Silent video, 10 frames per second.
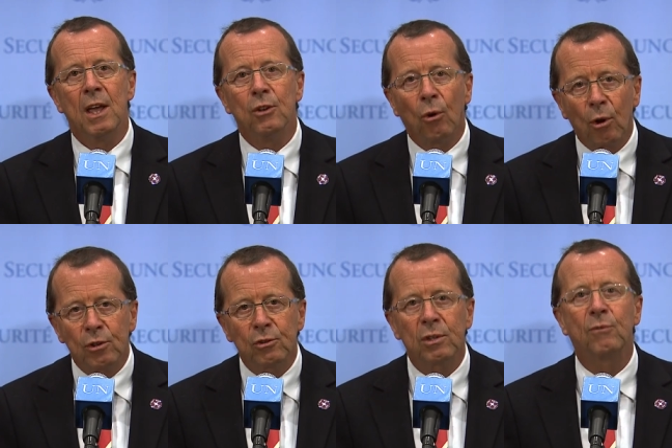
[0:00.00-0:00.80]
in
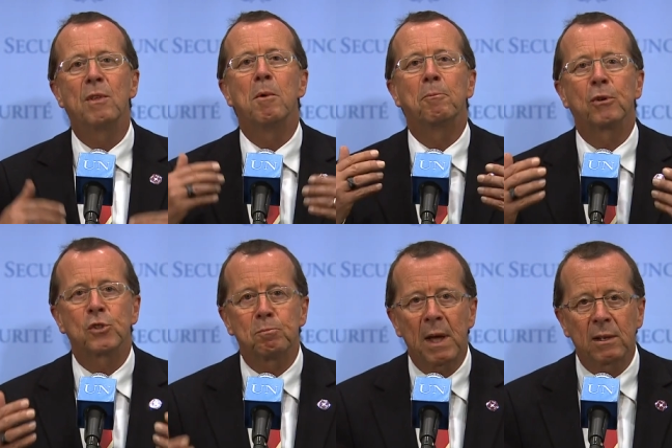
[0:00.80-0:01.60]
order to give them a
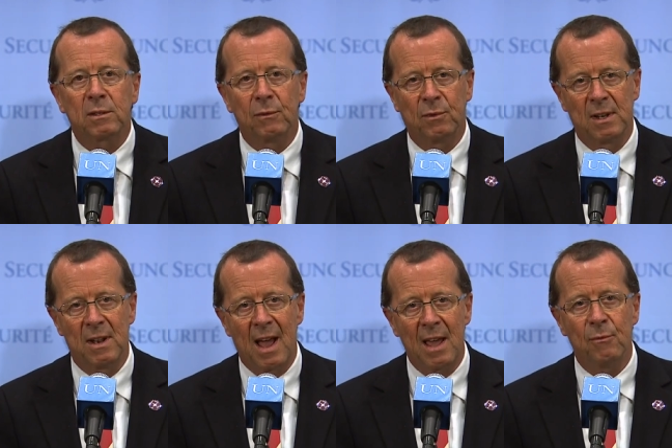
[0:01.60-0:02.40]
perspective
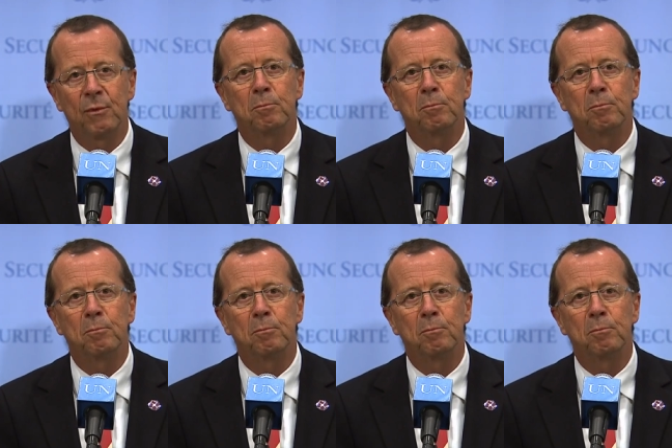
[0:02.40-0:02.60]
in life,